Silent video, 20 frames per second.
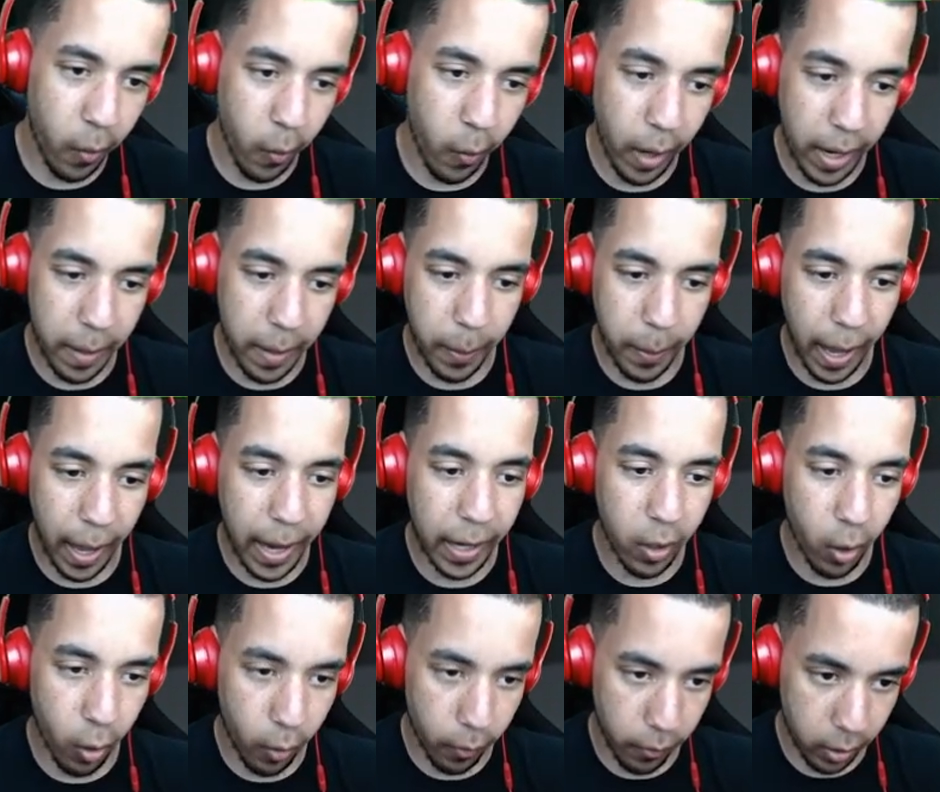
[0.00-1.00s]
way back
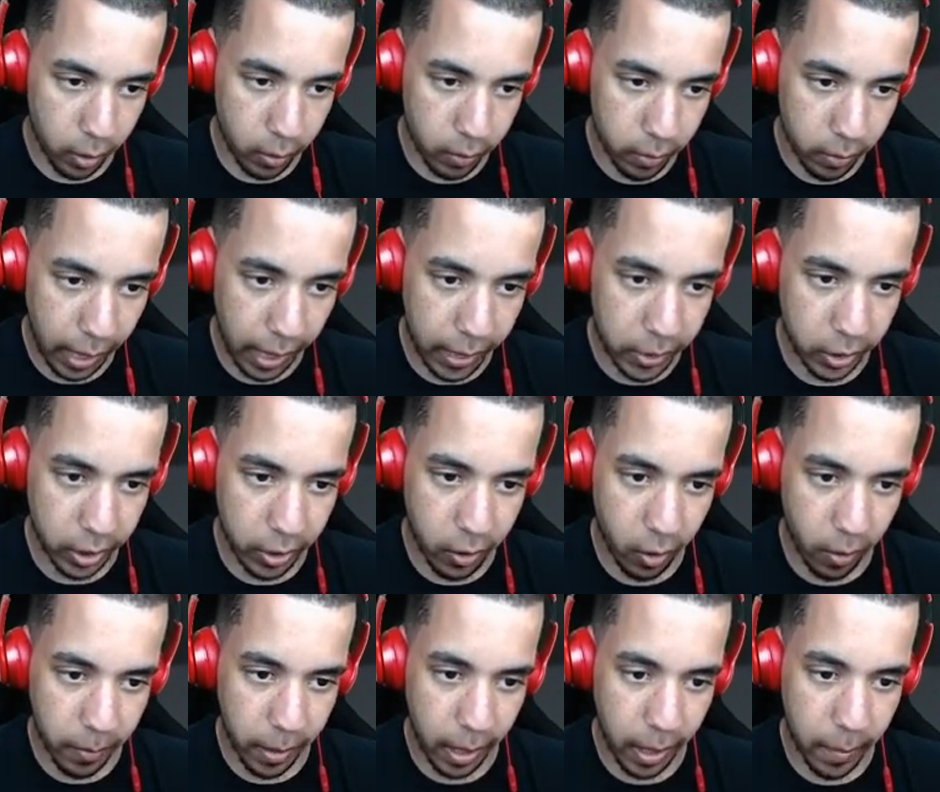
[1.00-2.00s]
over. Actually, no,
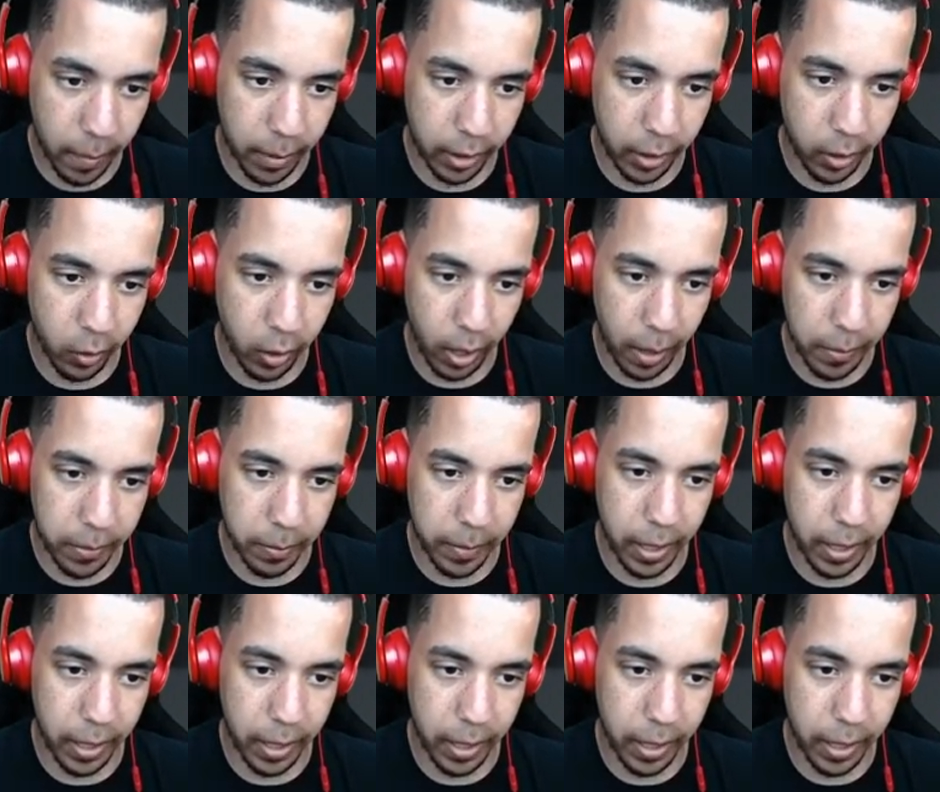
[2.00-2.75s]
I'm not. I'm going to go grab some